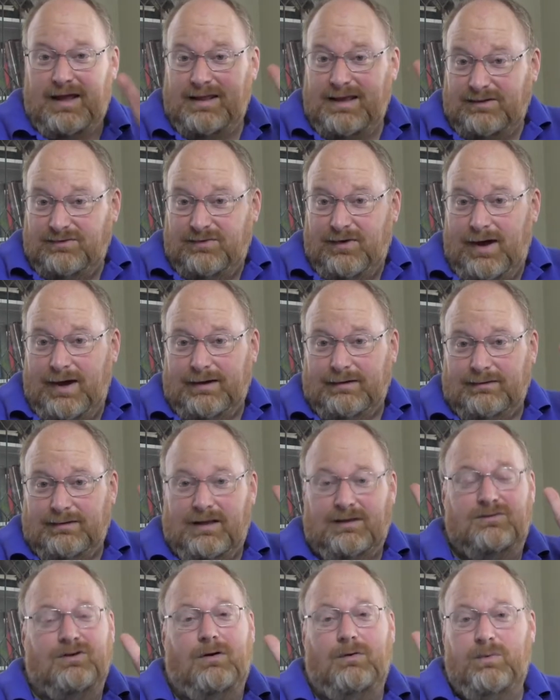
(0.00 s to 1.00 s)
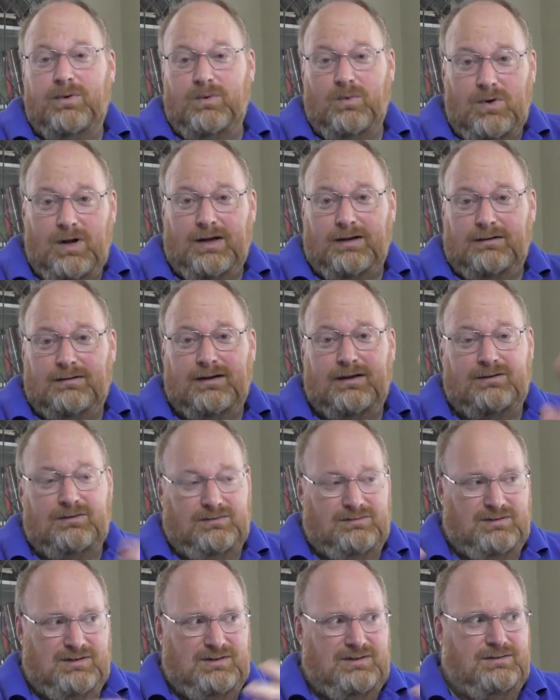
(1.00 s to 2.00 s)
And that's fine. That's all we want.
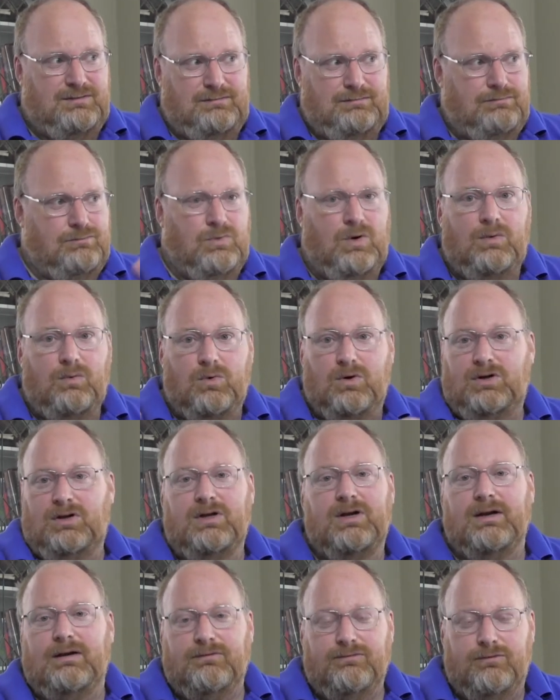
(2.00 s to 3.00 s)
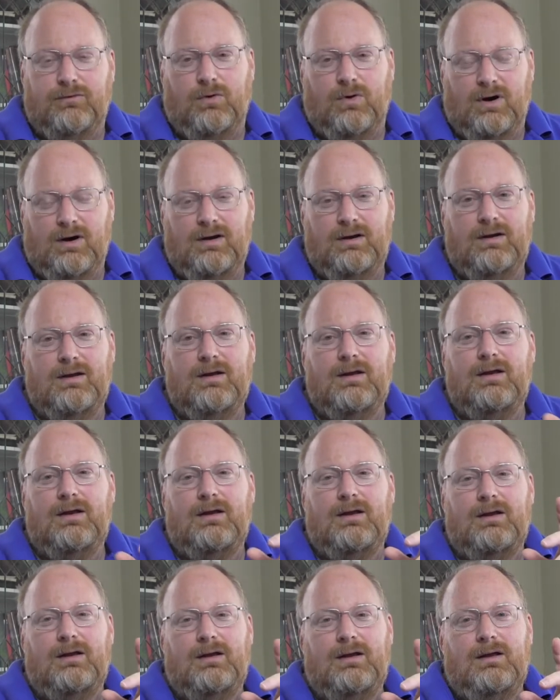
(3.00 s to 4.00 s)
That's what we're looking for.
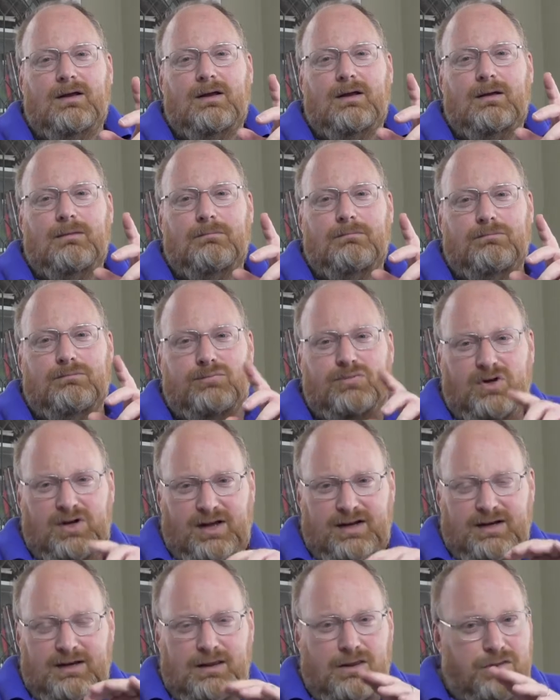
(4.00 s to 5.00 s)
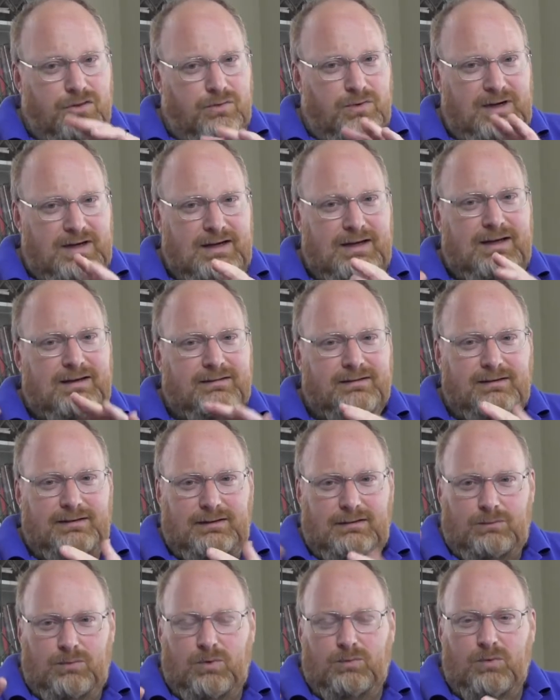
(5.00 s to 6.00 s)
But in 3D, it's
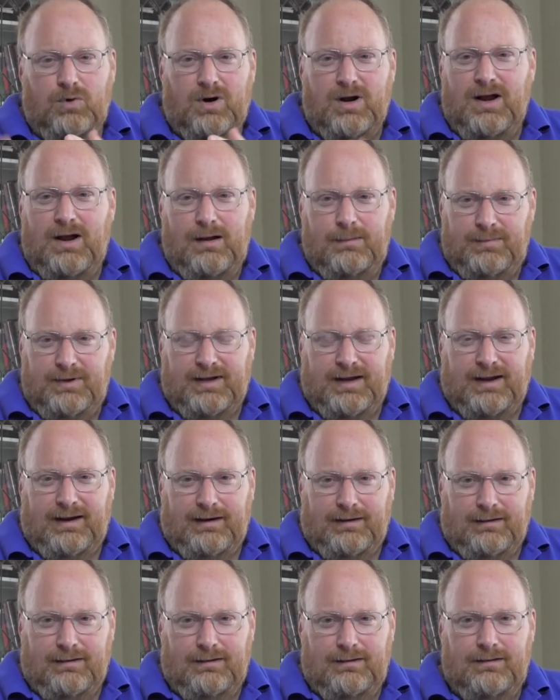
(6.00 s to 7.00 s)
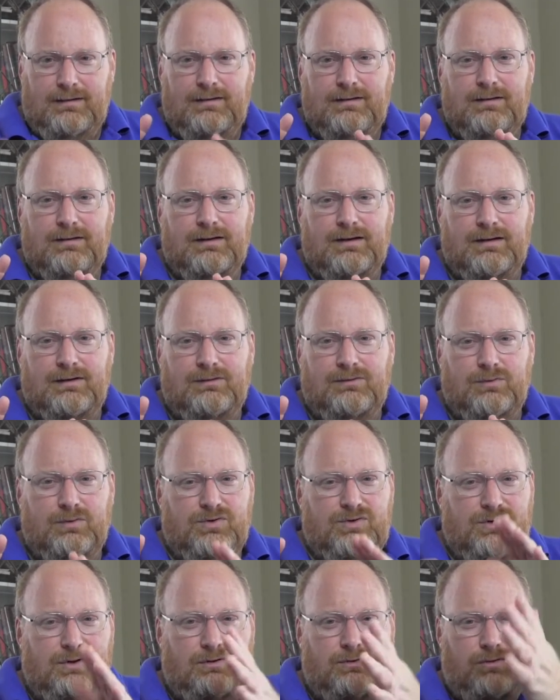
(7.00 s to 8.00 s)
a little bit more complicated
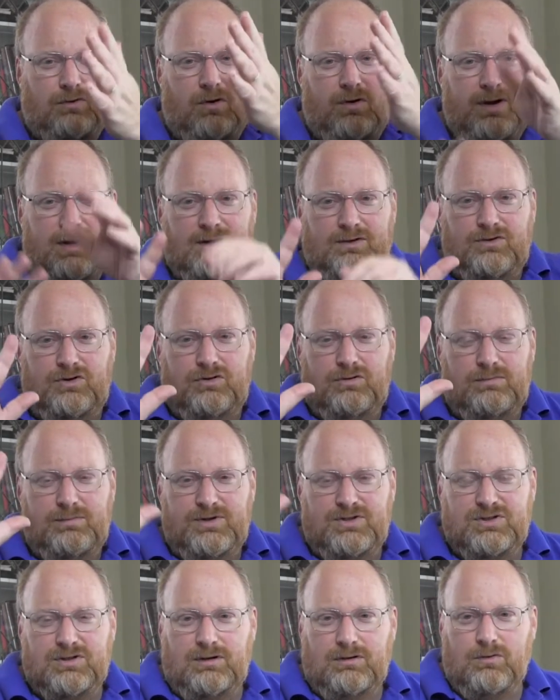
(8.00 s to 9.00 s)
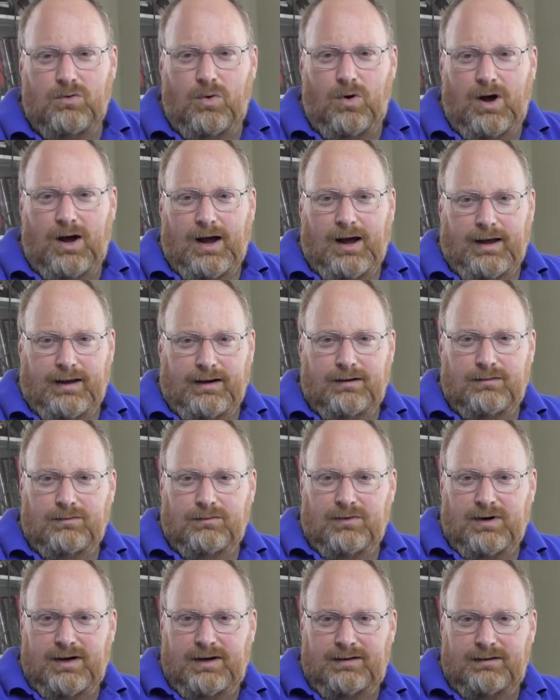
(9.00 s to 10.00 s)
because we're still drawing a 2-dimensional quad,
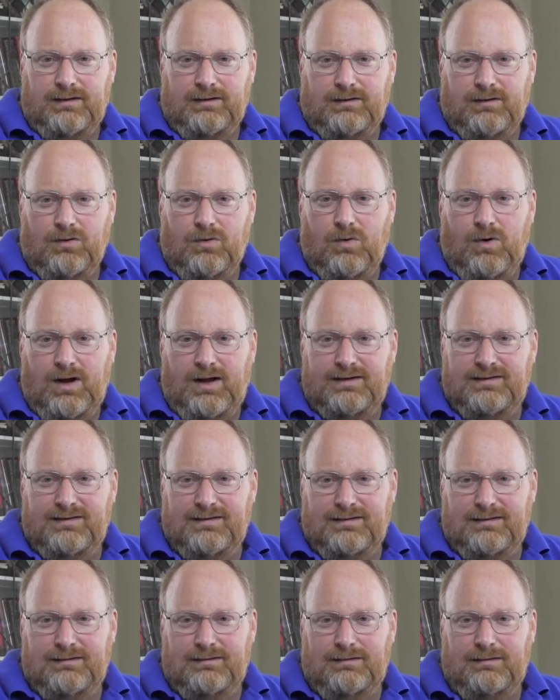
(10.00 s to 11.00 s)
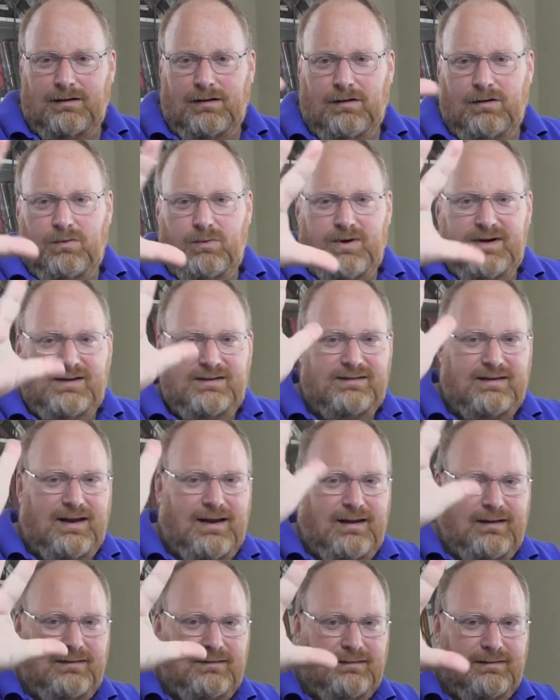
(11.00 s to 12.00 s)
right? That the quad still always
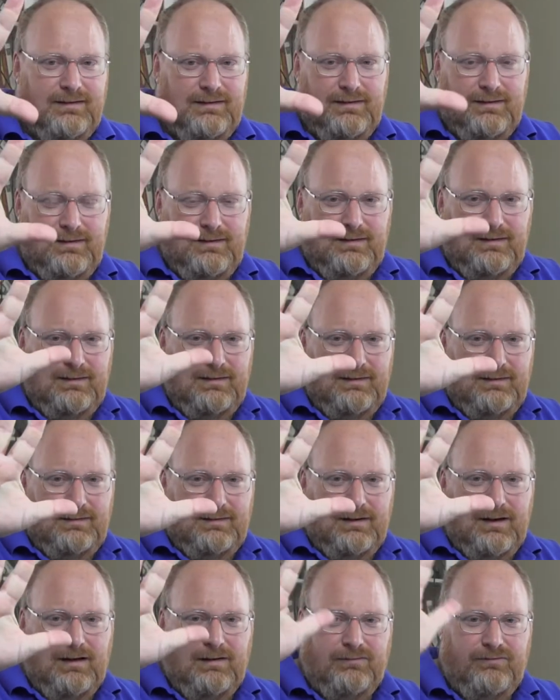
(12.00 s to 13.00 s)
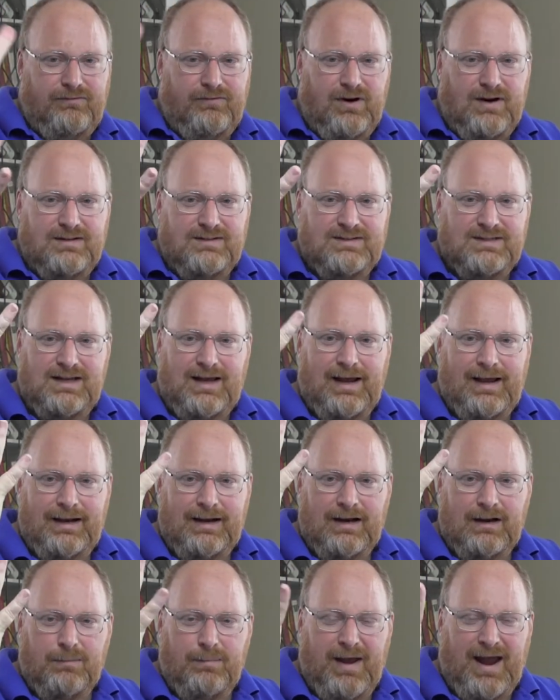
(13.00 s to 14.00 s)
has a front
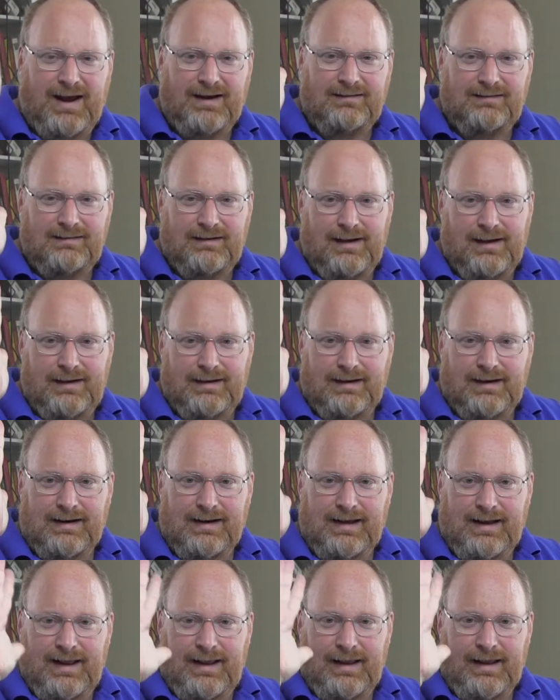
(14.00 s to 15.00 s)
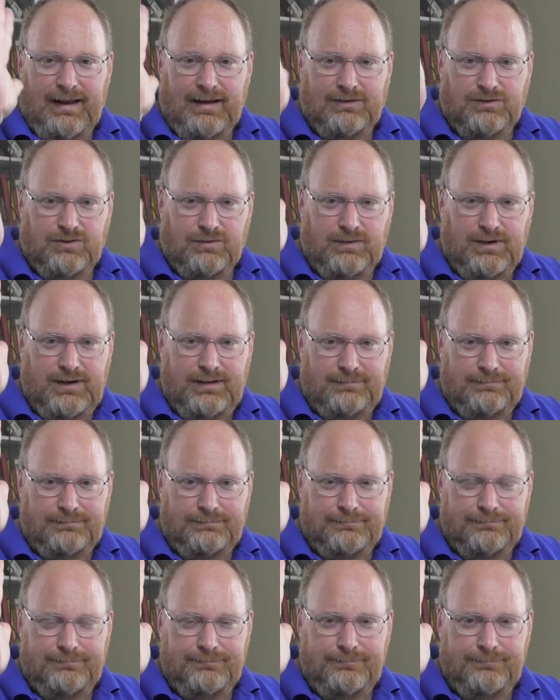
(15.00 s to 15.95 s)
side and a back side and an edge, right?